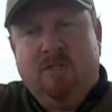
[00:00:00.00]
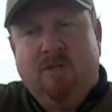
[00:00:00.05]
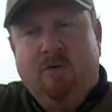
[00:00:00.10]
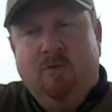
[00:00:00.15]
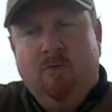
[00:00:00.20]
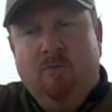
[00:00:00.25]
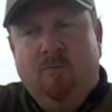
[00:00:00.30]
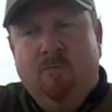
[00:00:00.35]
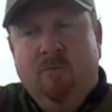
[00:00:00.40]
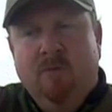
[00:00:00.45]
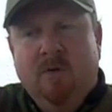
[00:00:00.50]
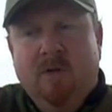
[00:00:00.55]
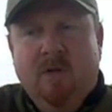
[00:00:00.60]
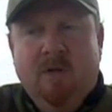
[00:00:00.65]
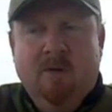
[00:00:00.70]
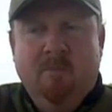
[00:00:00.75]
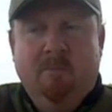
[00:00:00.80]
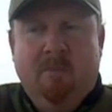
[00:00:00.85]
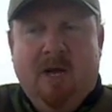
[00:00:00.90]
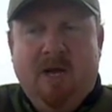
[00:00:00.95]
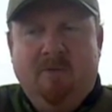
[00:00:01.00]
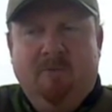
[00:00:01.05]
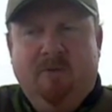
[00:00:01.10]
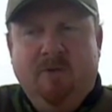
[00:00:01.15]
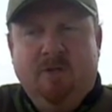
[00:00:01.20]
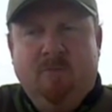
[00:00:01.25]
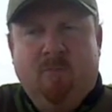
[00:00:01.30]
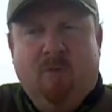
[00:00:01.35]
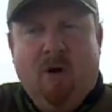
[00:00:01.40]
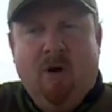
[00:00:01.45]
It's a good bait
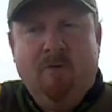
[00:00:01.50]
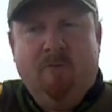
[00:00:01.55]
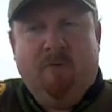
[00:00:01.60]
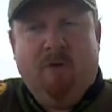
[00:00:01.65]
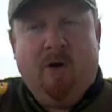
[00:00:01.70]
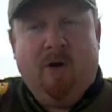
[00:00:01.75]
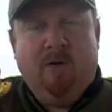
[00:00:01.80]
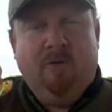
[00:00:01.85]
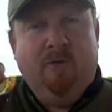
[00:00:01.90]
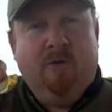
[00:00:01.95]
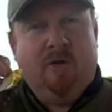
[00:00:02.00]
fish profile,